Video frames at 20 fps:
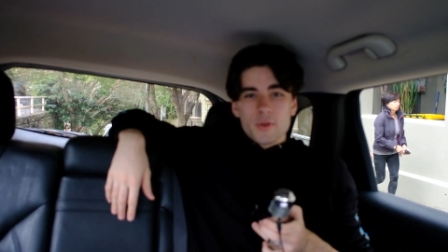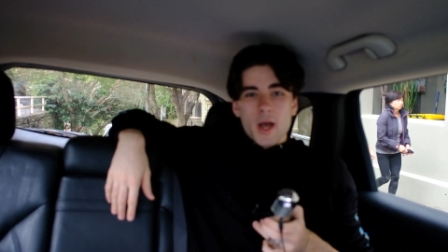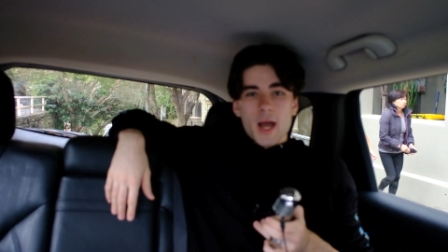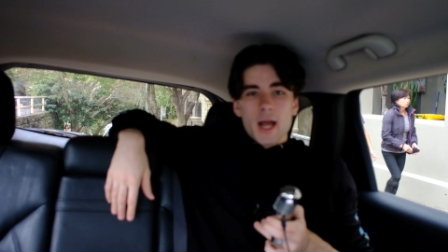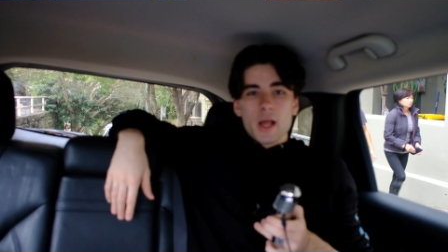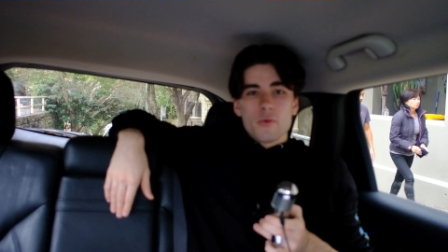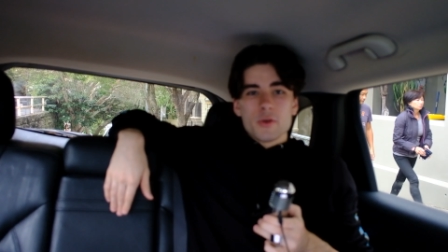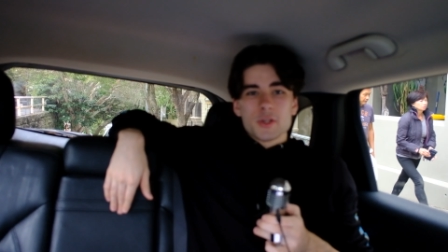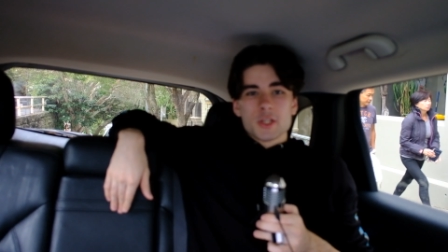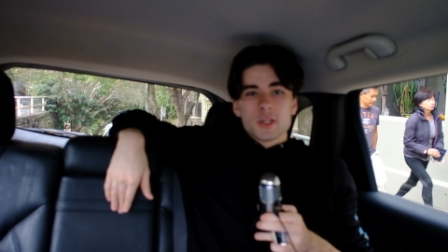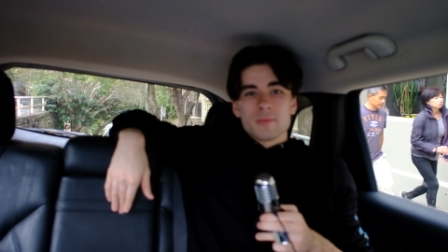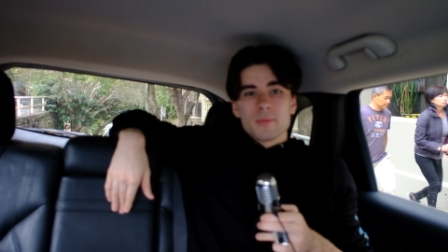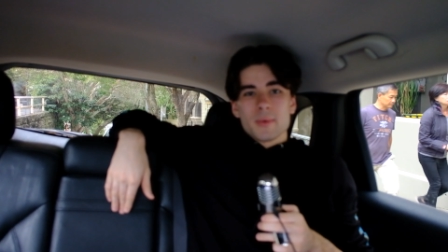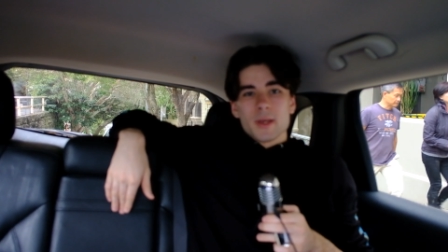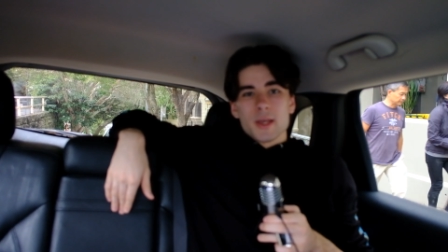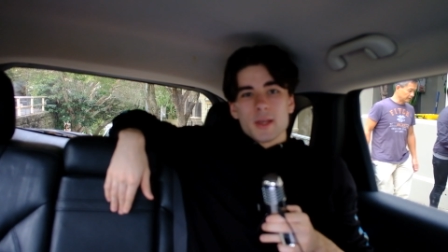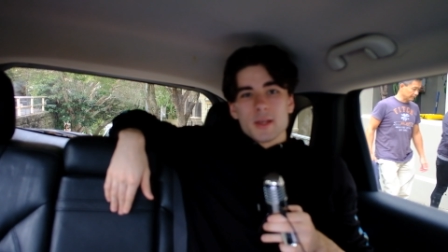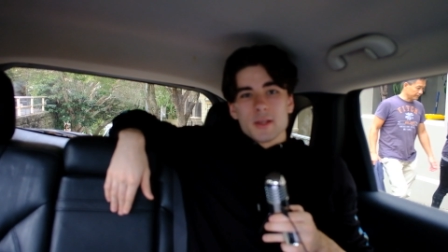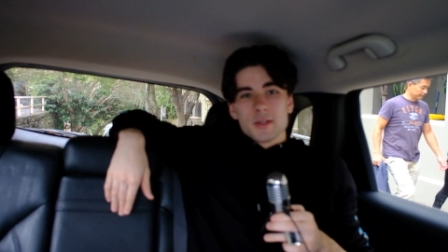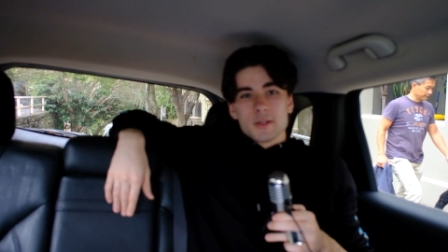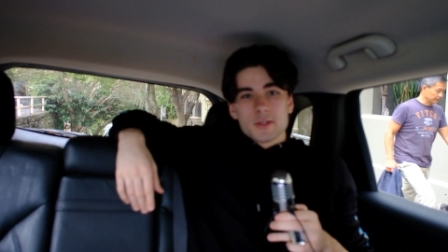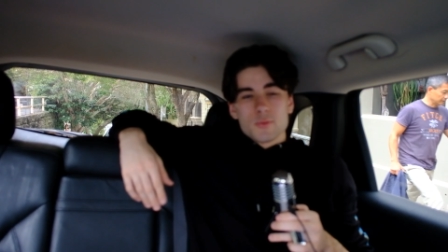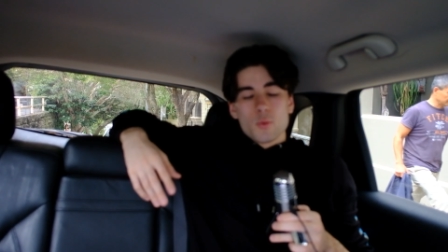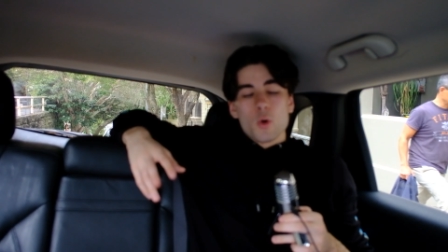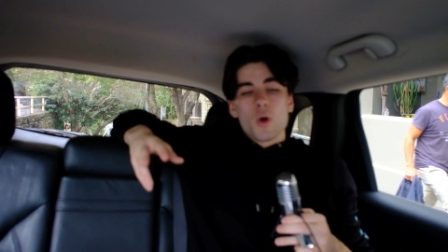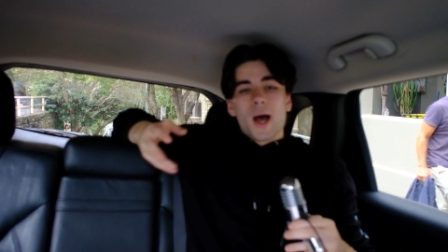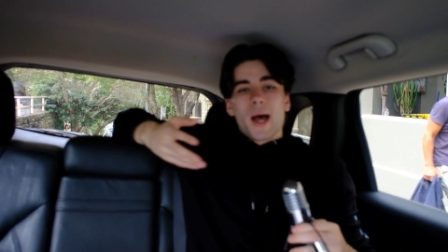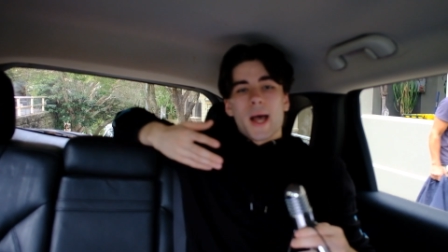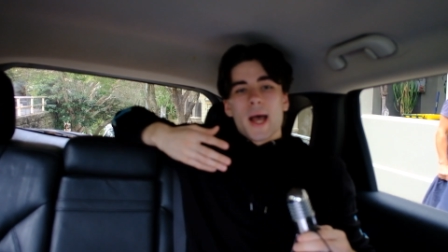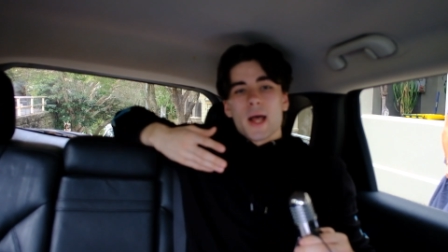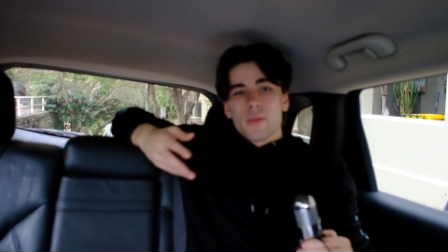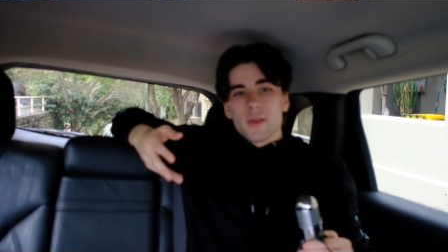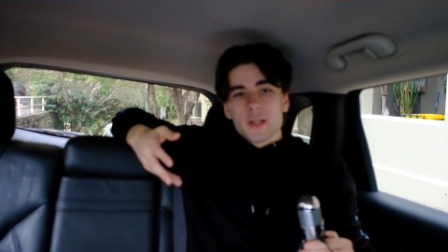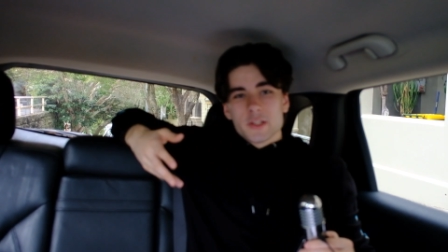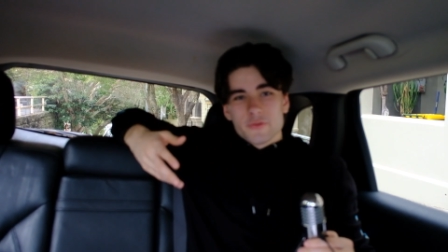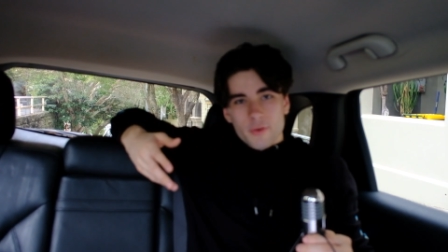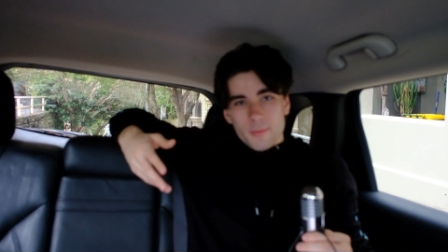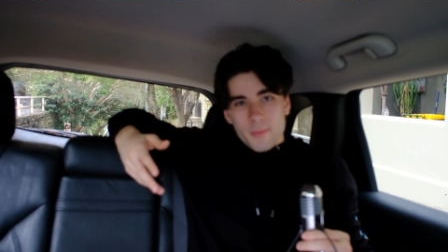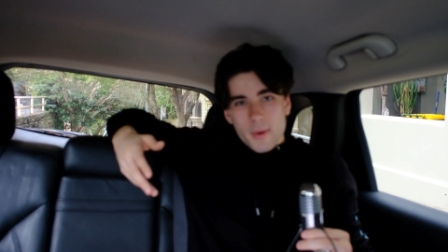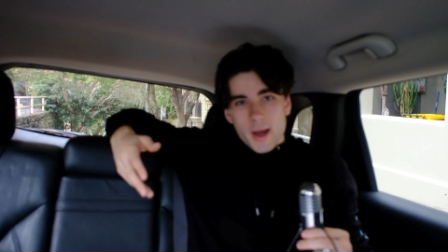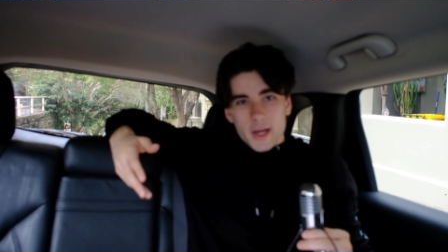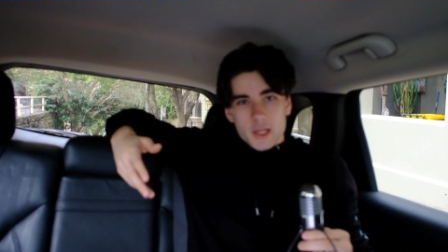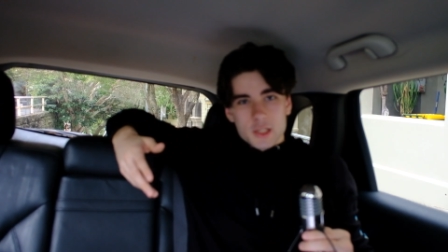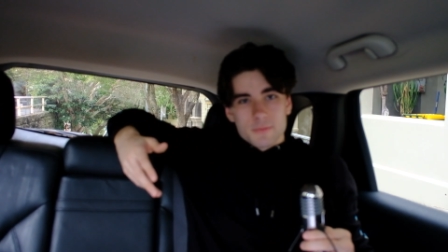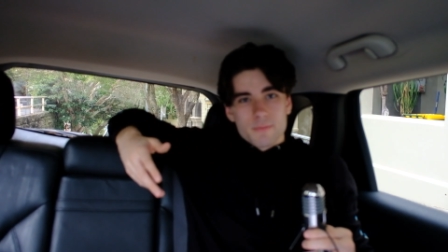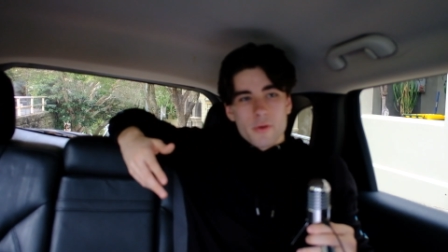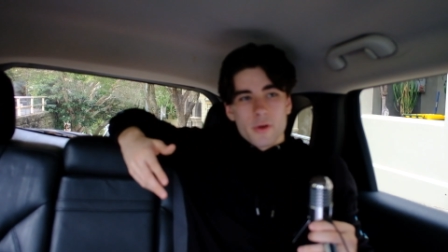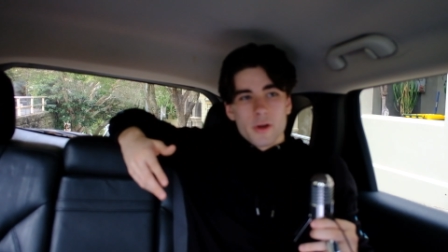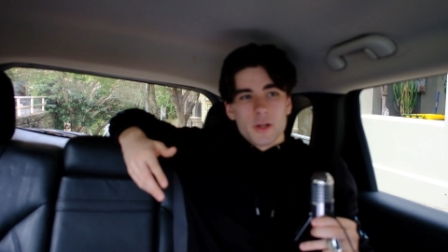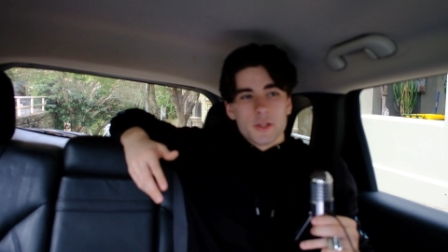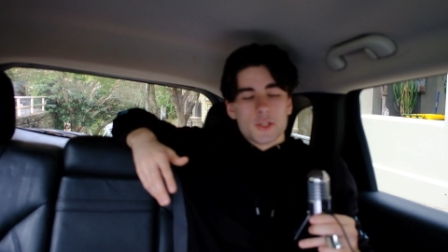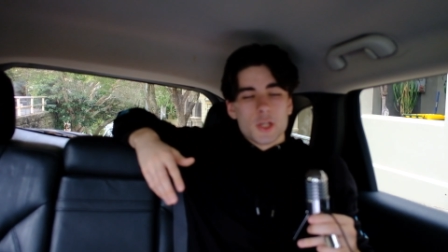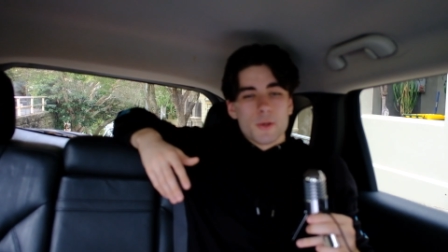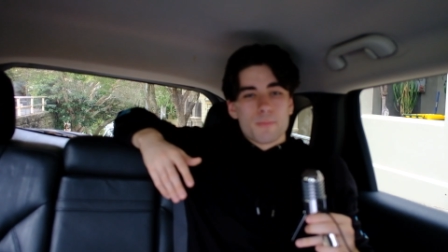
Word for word: nihilism is, well, at least from my experience,